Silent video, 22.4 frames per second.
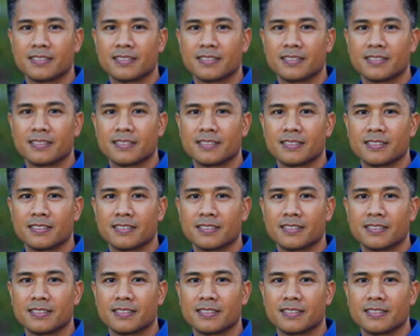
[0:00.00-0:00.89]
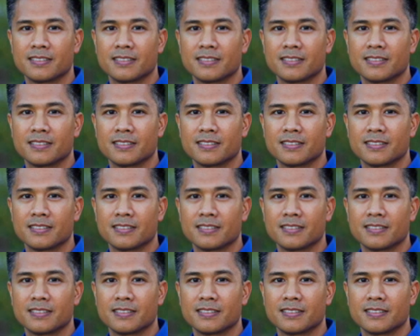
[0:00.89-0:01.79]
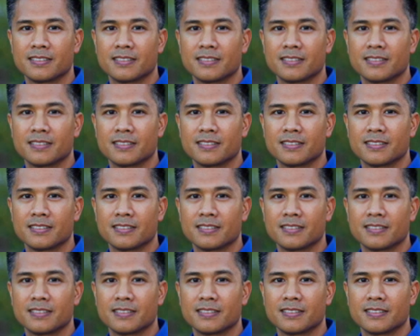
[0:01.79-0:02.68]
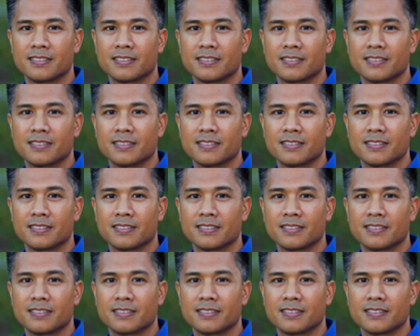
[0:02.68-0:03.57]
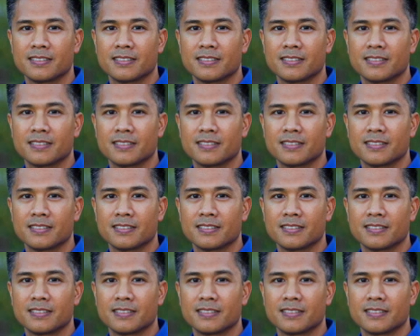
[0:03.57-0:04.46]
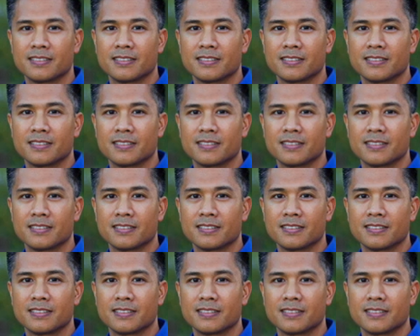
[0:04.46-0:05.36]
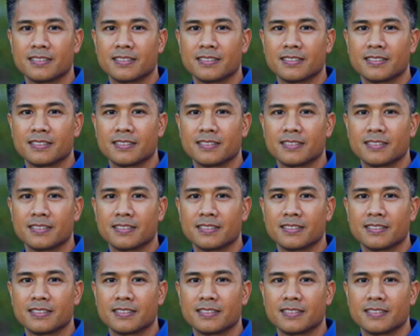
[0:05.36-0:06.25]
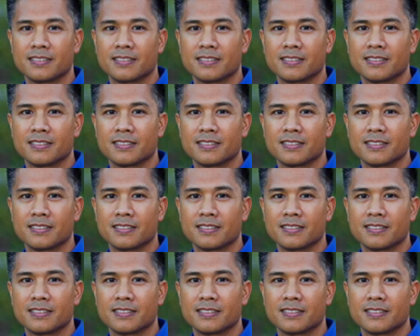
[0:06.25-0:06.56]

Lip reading: This person isn't speaking.